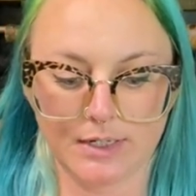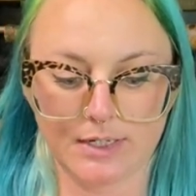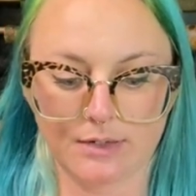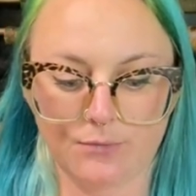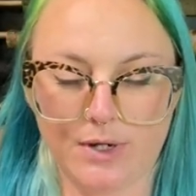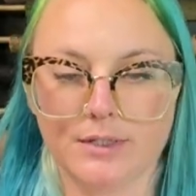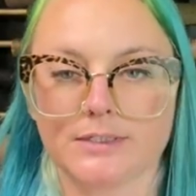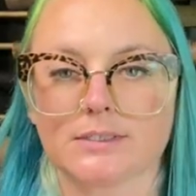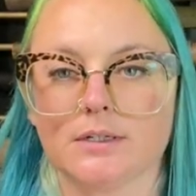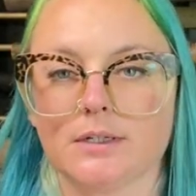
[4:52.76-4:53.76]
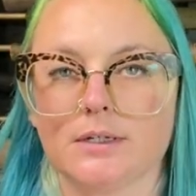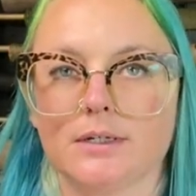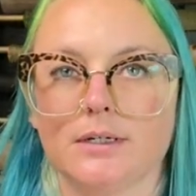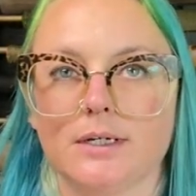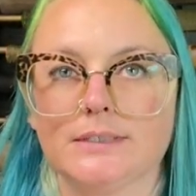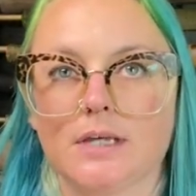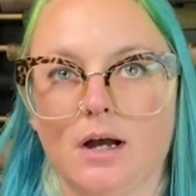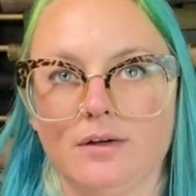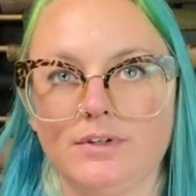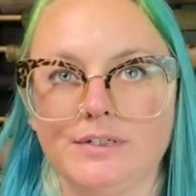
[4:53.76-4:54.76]
while it's, it's
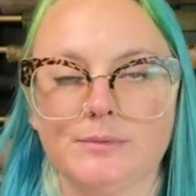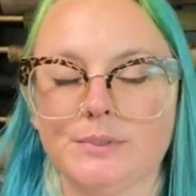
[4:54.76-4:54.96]
obvious,